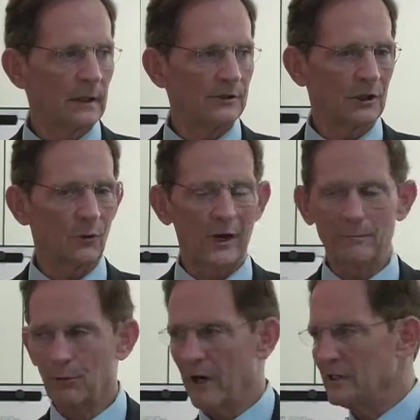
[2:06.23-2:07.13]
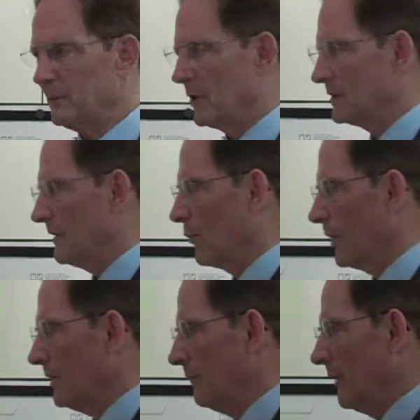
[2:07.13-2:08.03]
It's a great price because they've
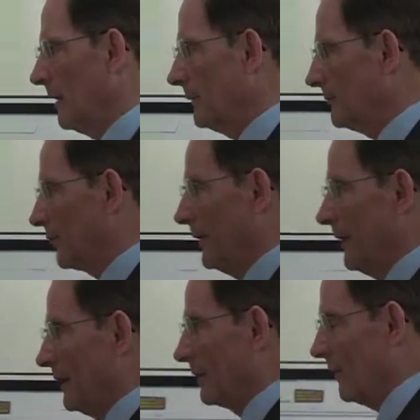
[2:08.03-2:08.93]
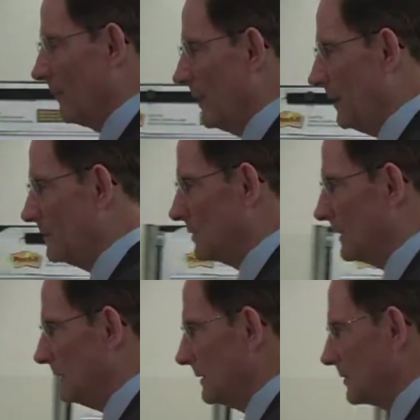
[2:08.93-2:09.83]
already developed it for another government agency,